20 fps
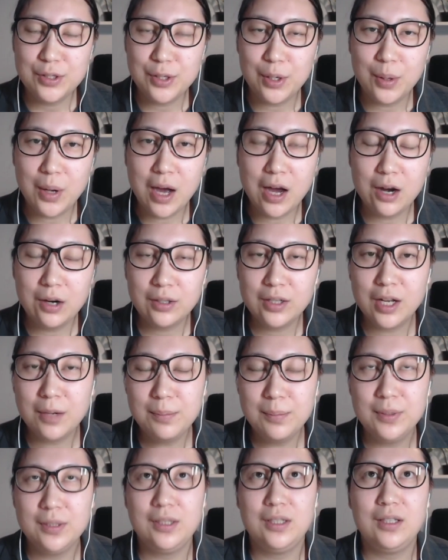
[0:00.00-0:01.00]
So our
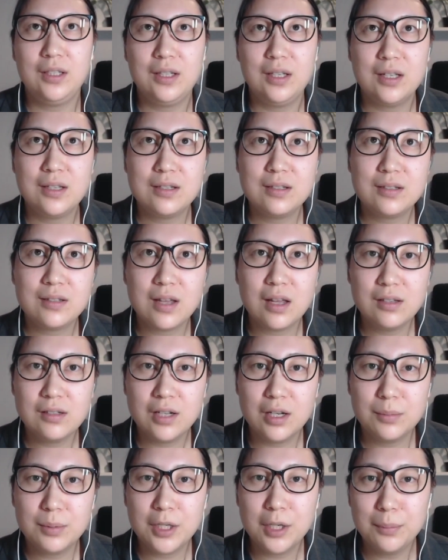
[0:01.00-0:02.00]
company is set
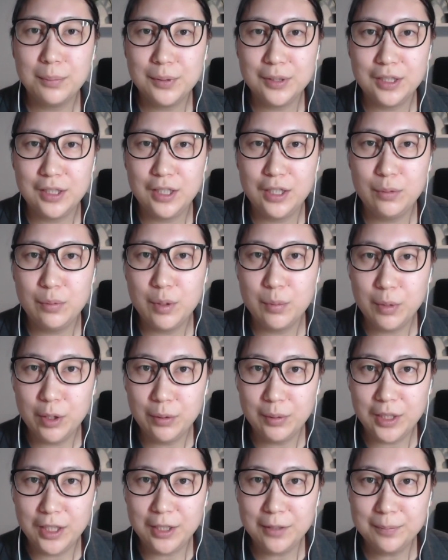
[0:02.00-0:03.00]
up completely
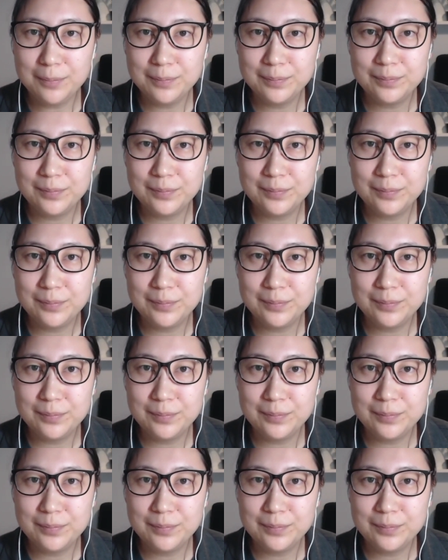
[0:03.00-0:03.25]
remotely.